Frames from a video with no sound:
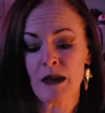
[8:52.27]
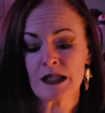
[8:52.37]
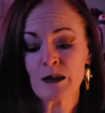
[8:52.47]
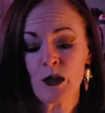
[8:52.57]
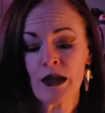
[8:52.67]

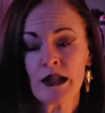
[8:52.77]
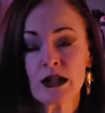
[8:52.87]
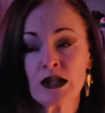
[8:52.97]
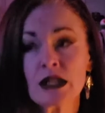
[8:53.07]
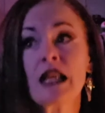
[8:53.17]
But
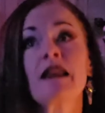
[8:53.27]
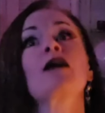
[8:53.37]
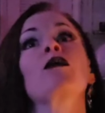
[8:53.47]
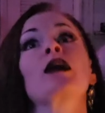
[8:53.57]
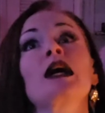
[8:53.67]
spoilers,
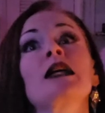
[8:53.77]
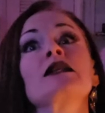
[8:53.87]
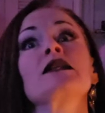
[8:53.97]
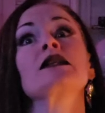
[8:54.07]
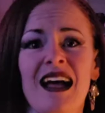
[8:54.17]
there
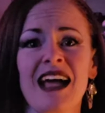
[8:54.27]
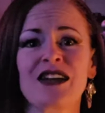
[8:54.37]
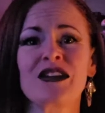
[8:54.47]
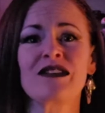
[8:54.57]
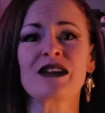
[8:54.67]
was... Well, I
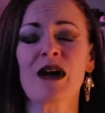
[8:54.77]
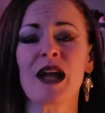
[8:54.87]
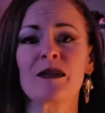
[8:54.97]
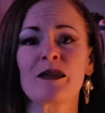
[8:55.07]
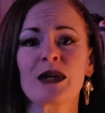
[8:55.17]
don't even know how
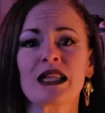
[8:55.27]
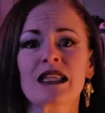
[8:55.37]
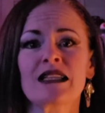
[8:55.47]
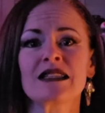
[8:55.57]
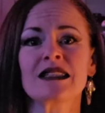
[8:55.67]
to put
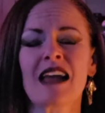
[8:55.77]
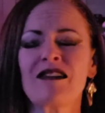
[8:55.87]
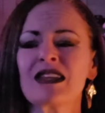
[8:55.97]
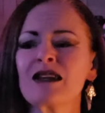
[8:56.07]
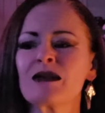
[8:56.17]
this.
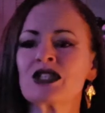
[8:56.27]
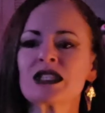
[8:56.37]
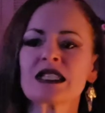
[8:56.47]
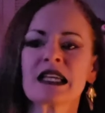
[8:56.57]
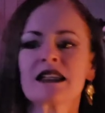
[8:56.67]
Everything was
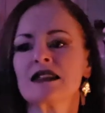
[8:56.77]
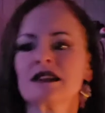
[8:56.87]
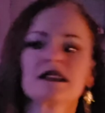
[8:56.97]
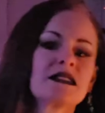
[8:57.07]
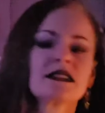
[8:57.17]
just like...
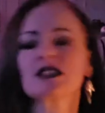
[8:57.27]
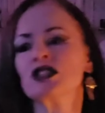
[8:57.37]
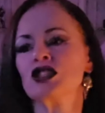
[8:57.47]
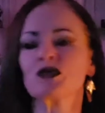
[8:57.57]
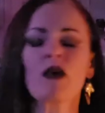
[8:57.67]

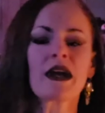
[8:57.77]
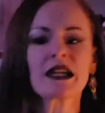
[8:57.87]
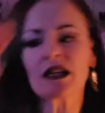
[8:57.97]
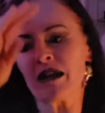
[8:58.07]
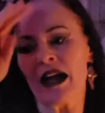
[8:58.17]
Just walking
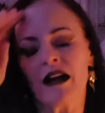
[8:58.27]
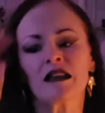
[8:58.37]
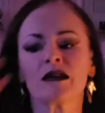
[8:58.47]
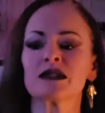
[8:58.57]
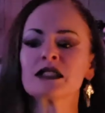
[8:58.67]
around,
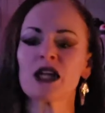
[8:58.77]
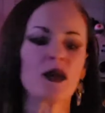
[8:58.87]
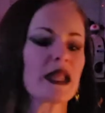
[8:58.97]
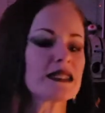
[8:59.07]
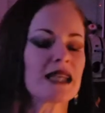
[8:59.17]
there was no
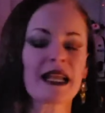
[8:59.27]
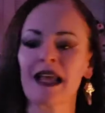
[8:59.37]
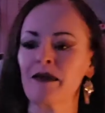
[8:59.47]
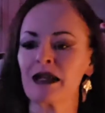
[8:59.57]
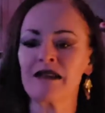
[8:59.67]
like
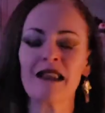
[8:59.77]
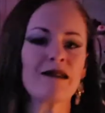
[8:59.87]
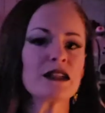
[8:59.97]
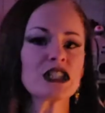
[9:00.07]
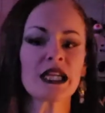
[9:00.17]
dynamic
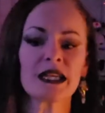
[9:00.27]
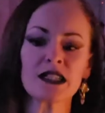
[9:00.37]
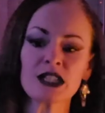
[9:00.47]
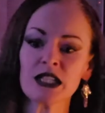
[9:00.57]
level changes.